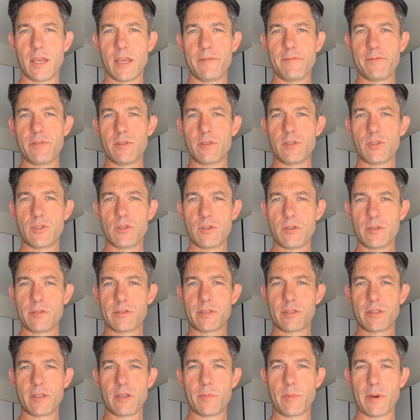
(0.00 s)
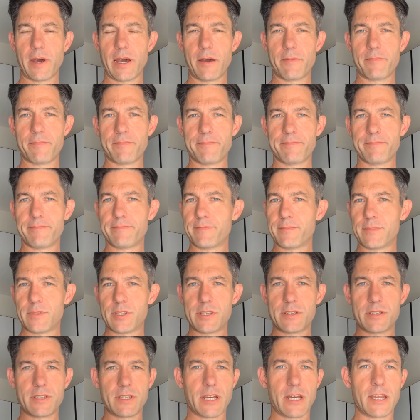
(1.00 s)
If you do slip up,
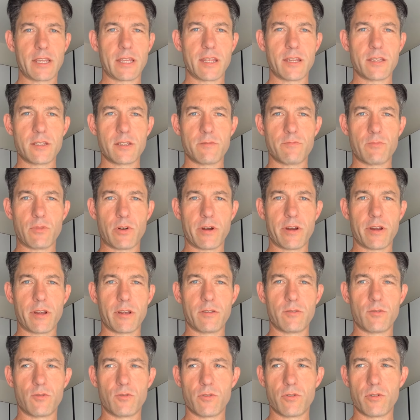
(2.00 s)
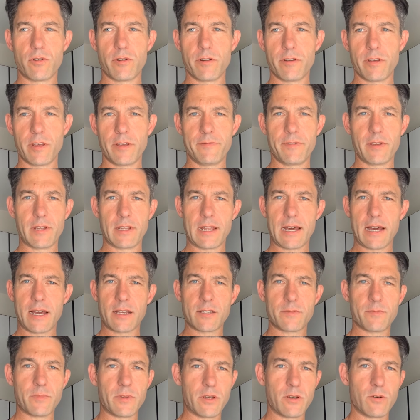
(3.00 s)
just start again tomorrow. Or if your
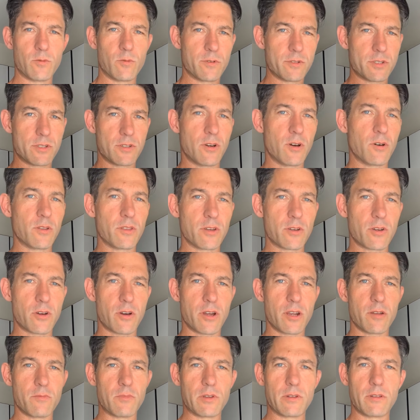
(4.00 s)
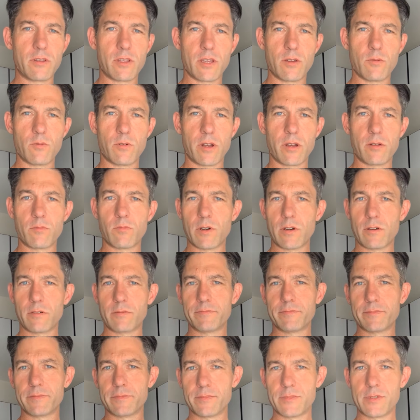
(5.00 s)
last meal was not the kind of meal that you wanted,
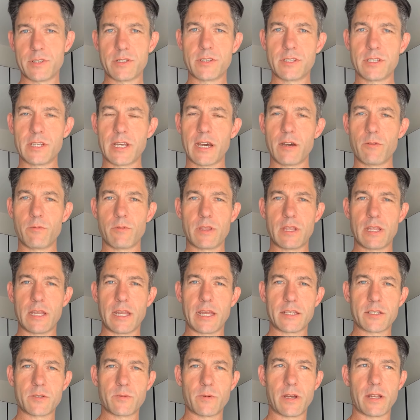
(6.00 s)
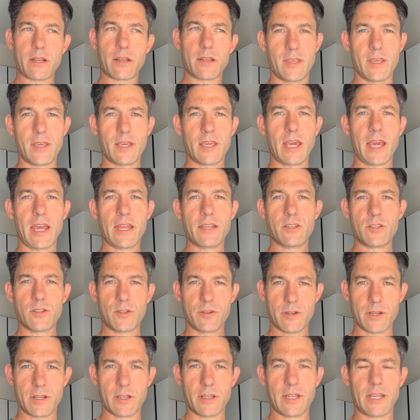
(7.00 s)
well, just start with the next one. You can
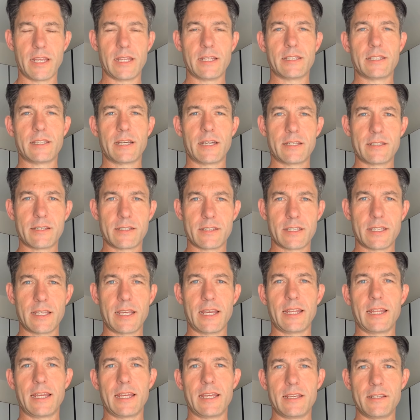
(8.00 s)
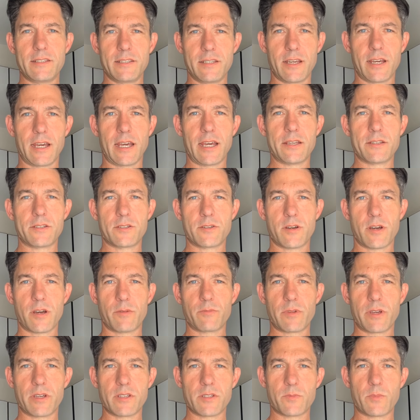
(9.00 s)
do it. It does get easier as
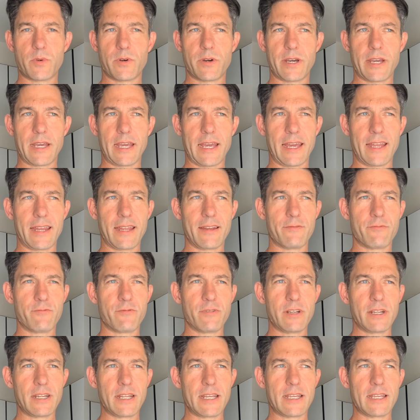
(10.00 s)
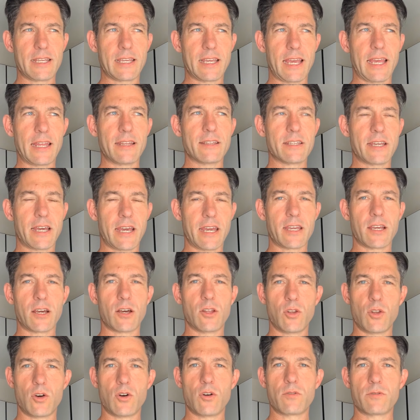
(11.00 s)
time goes by, and it really can take
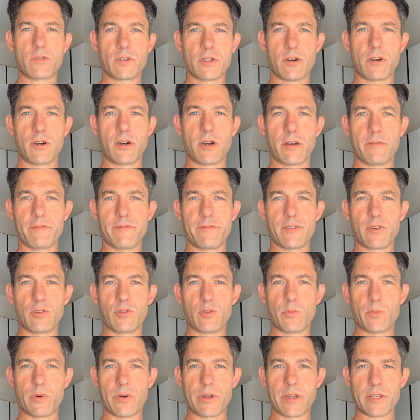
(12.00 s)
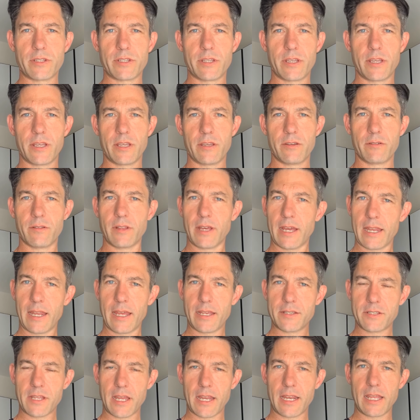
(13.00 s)
a long time for your body to heal. And
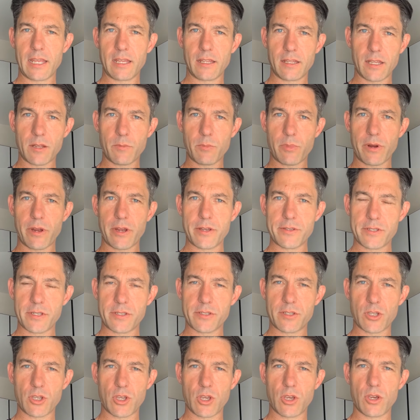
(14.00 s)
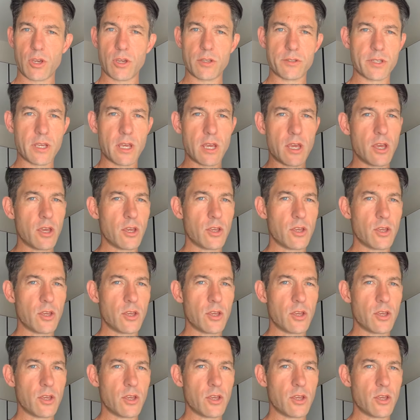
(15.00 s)
as that healing process occurs,